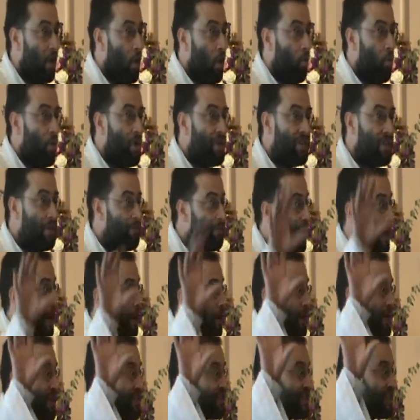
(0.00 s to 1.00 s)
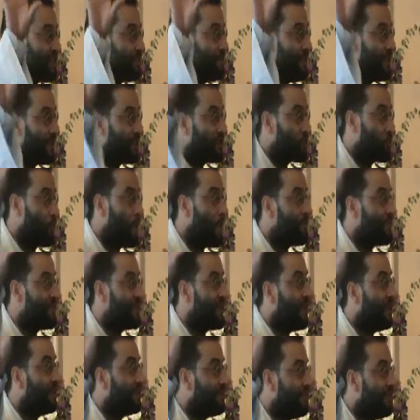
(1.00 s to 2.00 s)
We keep our SSPX
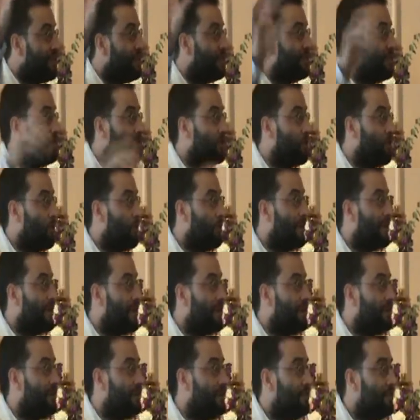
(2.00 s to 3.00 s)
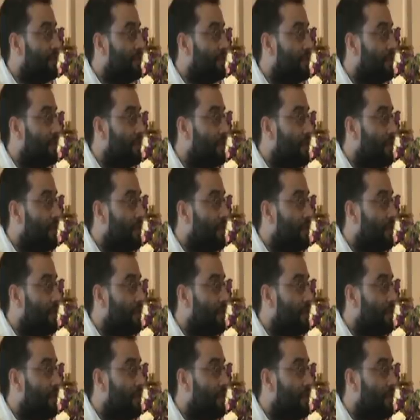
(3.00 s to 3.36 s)
website here in Korea.